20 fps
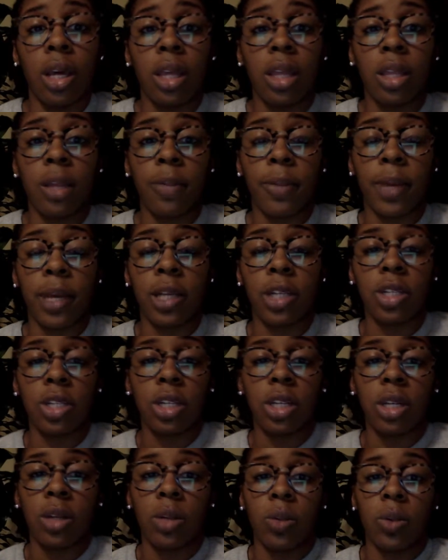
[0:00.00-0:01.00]
The
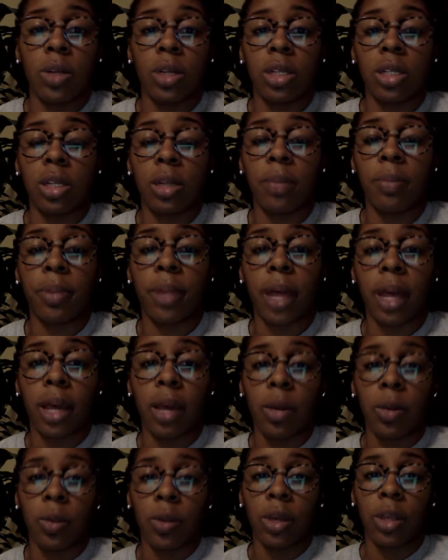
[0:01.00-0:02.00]
patient was
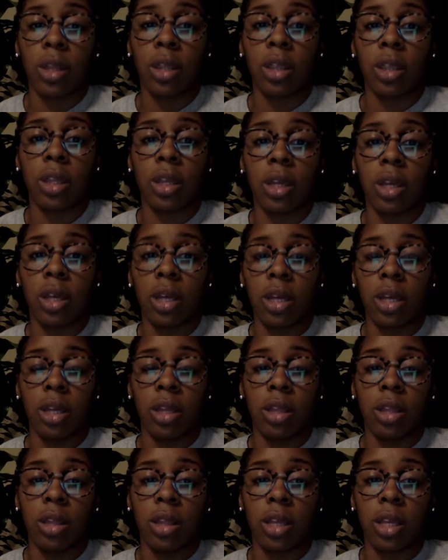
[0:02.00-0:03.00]
compliant with
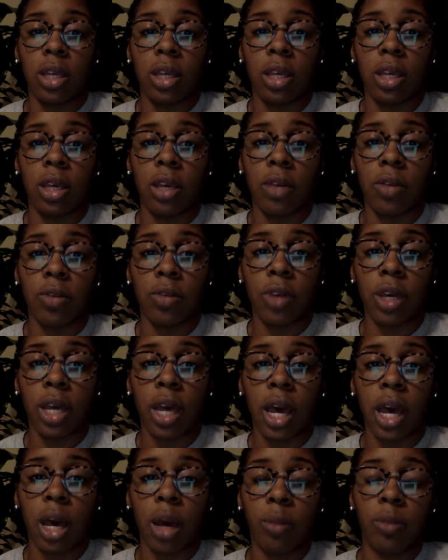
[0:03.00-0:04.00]
the
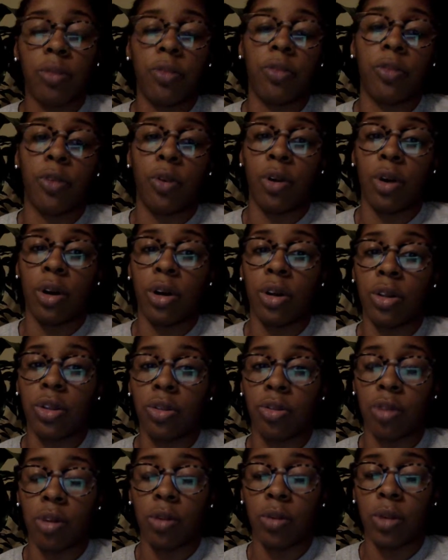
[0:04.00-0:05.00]
rehab for
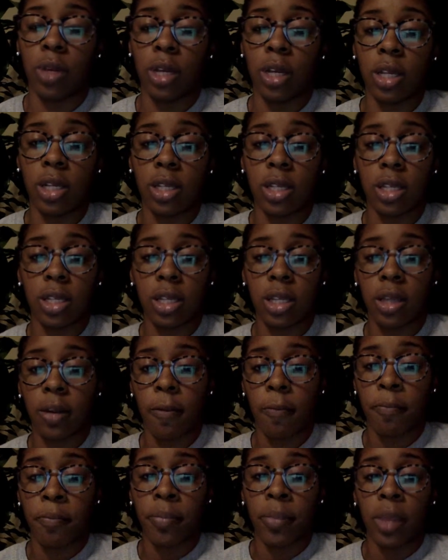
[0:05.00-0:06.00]
3 weeks.
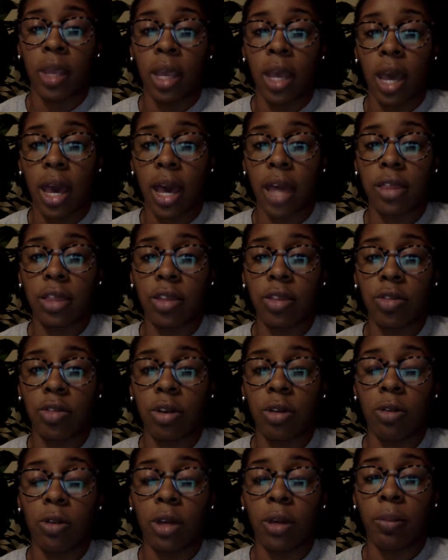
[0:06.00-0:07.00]
At the
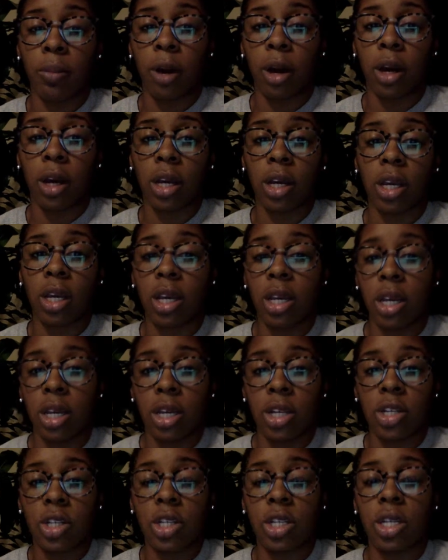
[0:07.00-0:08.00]
3 week mark,
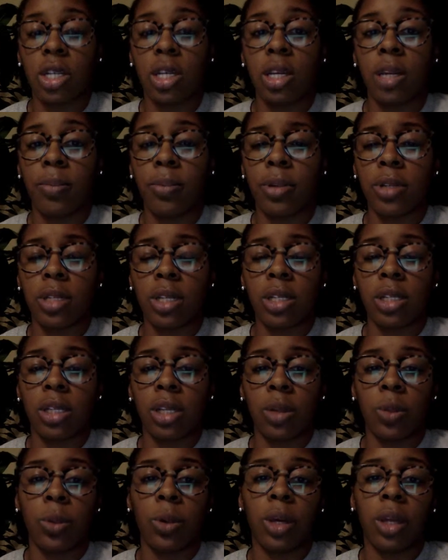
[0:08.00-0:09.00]
she
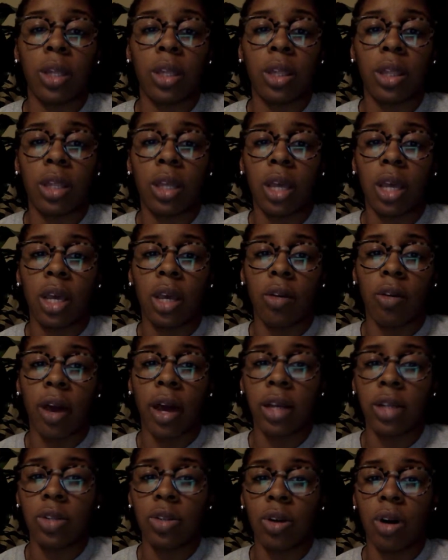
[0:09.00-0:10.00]
presented with a
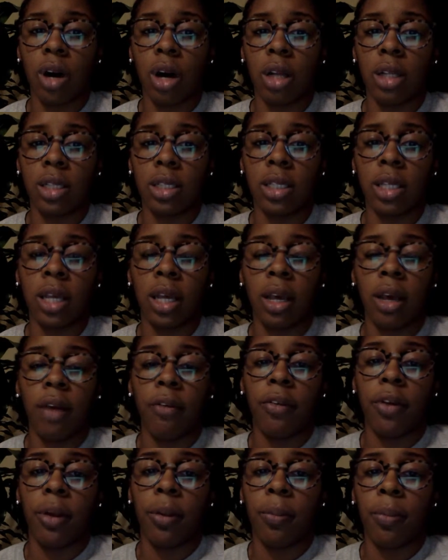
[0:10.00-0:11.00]
gradual onset
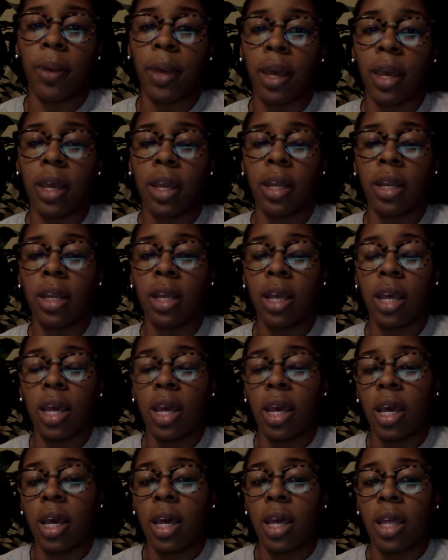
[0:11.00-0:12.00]
of hip pain
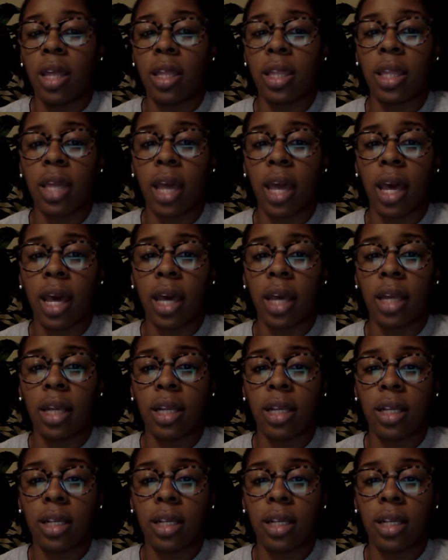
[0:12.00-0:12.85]
that